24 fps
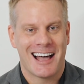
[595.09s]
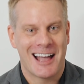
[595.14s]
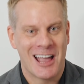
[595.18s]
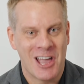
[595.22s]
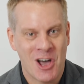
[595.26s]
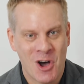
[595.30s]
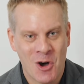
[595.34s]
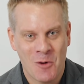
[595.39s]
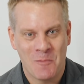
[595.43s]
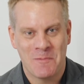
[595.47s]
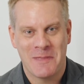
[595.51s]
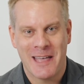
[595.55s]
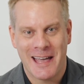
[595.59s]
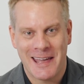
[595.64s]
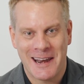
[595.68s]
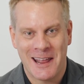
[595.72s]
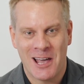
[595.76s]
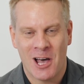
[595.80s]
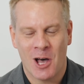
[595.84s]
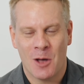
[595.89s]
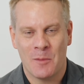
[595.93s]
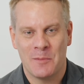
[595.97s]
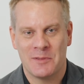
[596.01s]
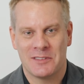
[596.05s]
I hope that
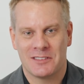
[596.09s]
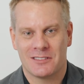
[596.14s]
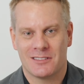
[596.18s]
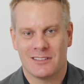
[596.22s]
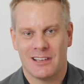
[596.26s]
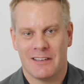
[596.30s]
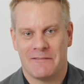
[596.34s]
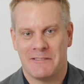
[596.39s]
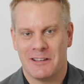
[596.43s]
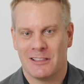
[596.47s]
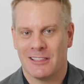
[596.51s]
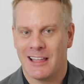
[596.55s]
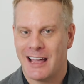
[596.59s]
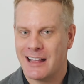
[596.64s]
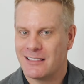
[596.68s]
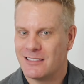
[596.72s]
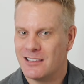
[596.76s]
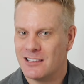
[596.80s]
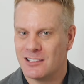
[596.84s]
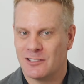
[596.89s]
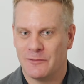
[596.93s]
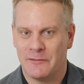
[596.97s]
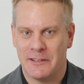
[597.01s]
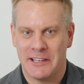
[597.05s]
helps. If you like
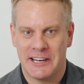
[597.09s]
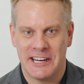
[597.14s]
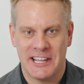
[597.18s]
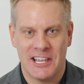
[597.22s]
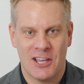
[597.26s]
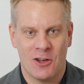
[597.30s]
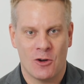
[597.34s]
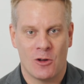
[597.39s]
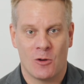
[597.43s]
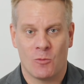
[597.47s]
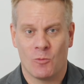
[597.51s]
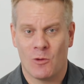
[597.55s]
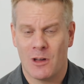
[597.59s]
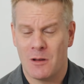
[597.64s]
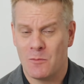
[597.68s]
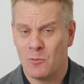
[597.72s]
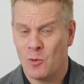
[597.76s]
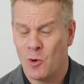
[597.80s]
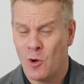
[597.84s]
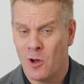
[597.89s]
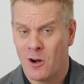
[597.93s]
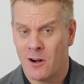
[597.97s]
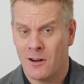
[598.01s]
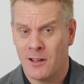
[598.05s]
this video and want
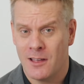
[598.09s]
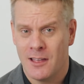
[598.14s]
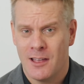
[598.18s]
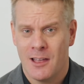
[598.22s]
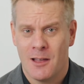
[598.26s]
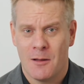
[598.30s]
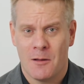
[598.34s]
more,